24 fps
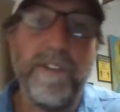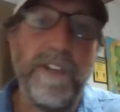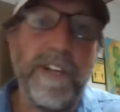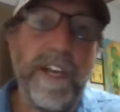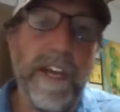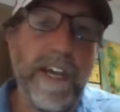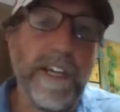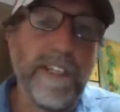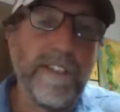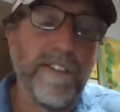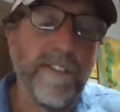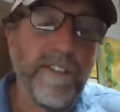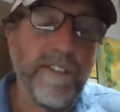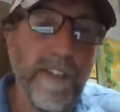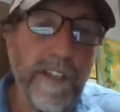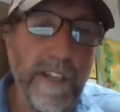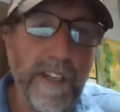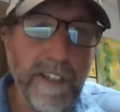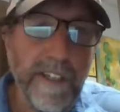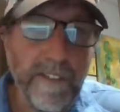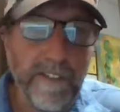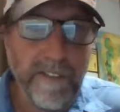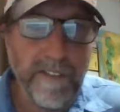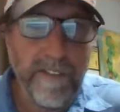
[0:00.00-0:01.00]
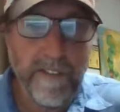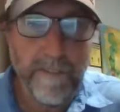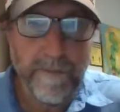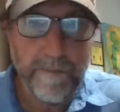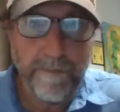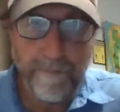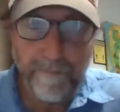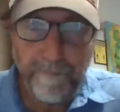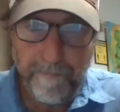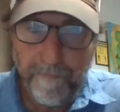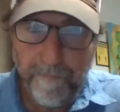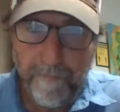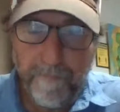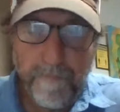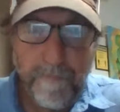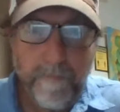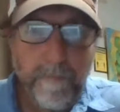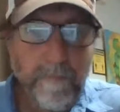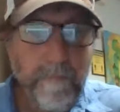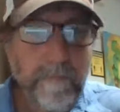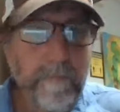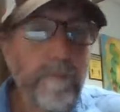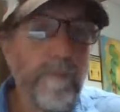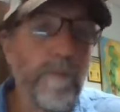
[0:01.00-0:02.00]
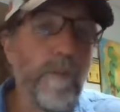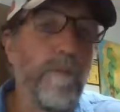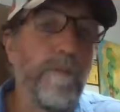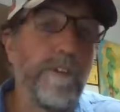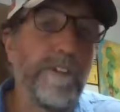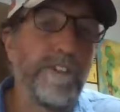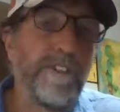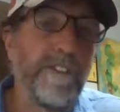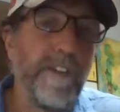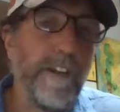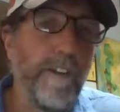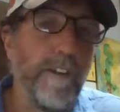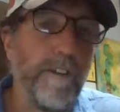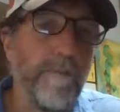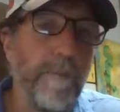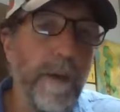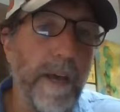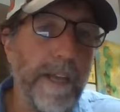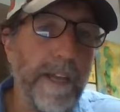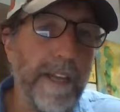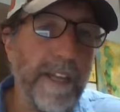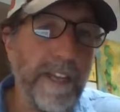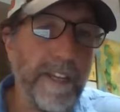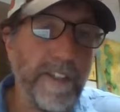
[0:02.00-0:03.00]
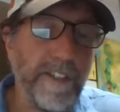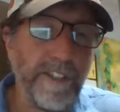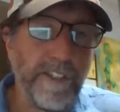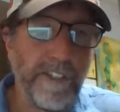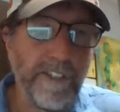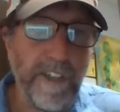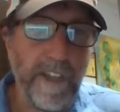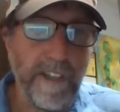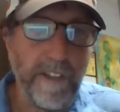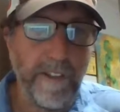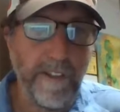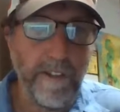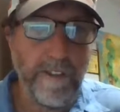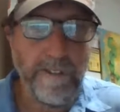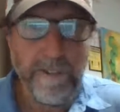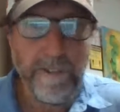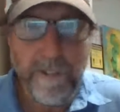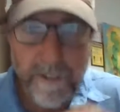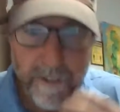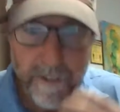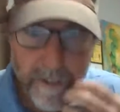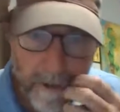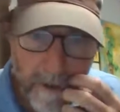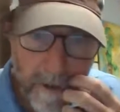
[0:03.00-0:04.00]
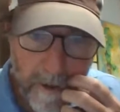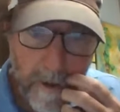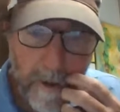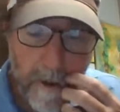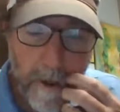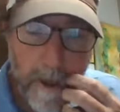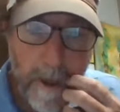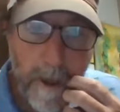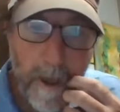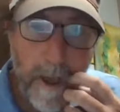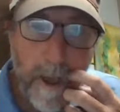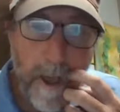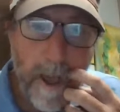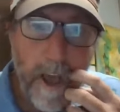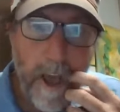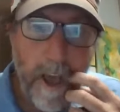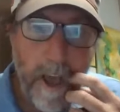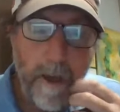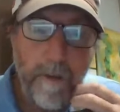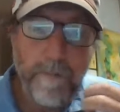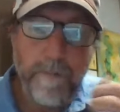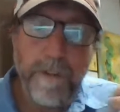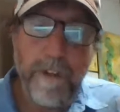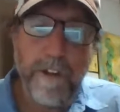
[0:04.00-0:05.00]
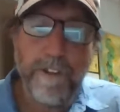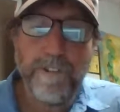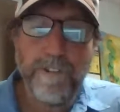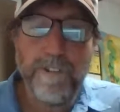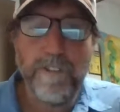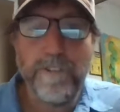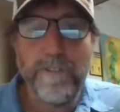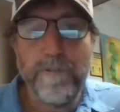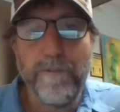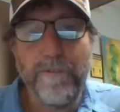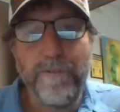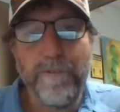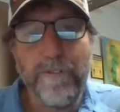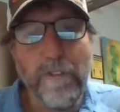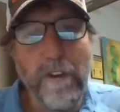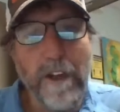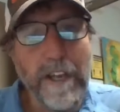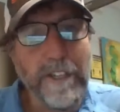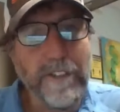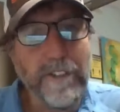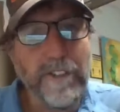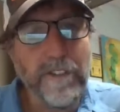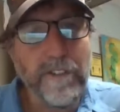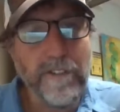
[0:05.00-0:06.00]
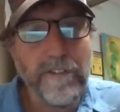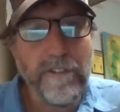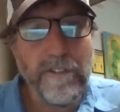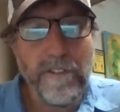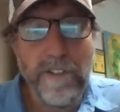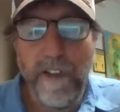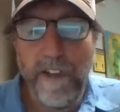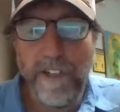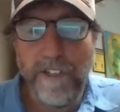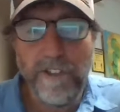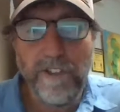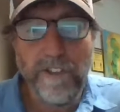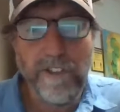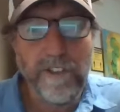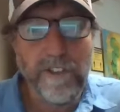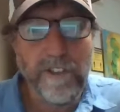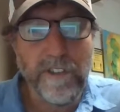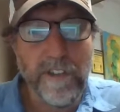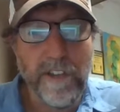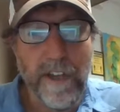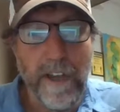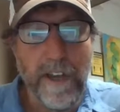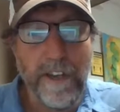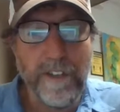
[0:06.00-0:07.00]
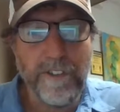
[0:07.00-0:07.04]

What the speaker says: the United States was settled by English settlers. You also have some French, Dutch,